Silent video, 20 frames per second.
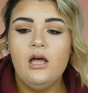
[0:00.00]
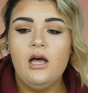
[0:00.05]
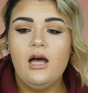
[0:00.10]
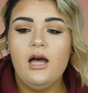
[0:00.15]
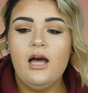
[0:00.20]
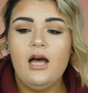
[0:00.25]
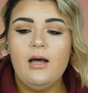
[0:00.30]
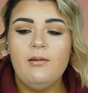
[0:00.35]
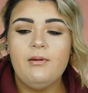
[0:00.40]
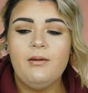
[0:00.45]

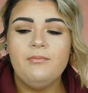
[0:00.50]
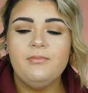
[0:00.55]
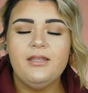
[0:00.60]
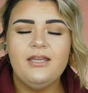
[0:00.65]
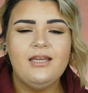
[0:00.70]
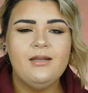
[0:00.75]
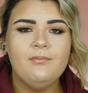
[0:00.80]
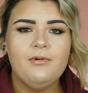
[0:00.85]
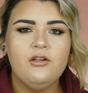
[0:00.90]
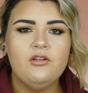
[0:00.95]
Um, I'm
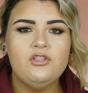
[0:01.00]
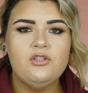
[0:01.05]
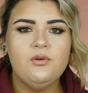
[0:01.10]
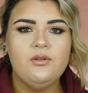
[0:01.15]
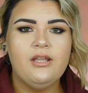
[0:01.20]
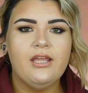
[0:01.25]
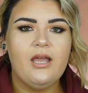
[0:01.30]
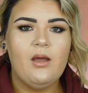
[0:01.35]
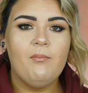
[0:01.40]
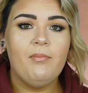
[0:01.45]
thinking about
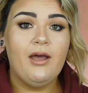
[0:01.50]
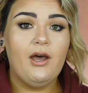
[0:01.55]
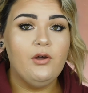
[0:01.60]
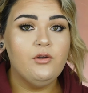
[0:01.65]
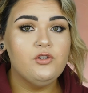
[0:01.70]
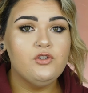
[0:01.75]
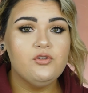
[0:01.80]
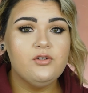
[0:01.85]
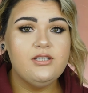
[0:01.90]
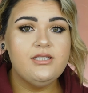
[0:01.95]
doing like a
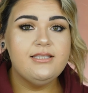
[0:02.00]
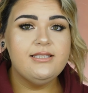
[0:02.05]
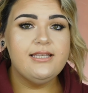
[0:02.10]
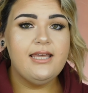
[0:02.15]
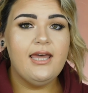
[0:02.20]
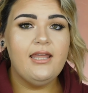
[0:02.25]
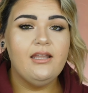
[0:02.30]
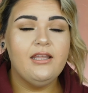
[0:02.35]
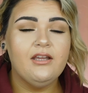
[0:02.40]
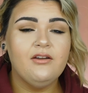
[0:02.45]
pouch
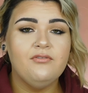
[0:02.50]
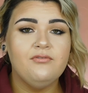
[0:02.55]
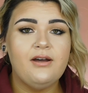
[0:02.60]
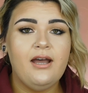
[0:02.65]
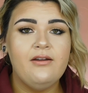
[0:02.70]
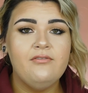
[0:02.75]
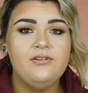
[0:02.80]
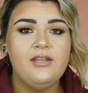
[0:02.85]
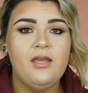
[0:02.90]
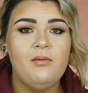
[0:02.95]
reset, like a
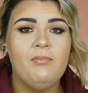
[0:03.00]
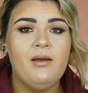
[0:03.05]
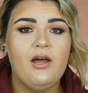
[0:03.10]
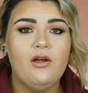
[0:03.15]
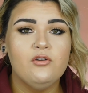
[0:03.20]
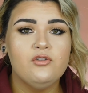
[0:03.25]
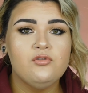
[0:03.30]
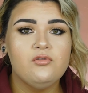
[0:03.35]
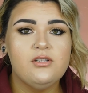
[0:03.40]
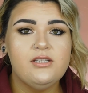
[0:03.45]
five day
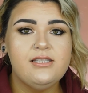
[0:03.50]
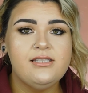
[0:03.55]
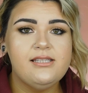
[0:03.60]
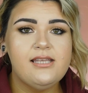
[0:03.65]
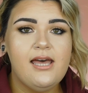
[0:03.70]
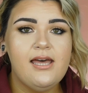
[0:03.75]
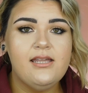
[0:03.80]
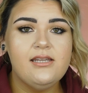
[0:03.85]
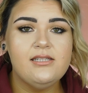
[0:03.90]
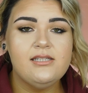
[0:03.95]
pouch
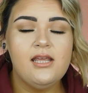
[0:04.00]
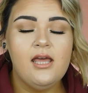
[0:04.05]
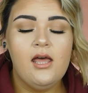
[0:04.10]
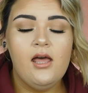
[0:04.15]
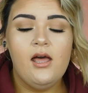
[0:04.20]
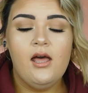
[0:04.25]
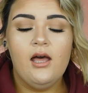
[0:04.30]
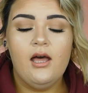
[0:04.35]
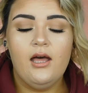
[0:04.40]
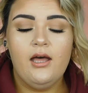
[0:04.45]
reset,
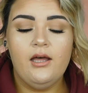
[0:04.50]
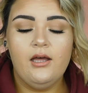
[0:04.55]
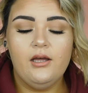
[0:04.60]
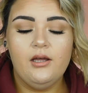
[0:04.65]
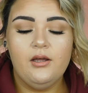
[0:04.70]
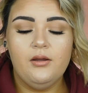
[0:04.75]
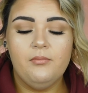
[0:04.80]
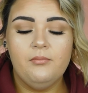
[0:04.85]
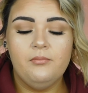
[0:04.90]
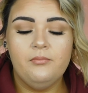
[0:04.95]

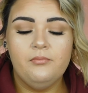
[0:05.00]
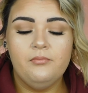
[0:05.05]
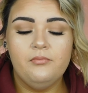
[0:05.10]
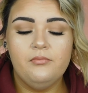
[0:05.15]
um,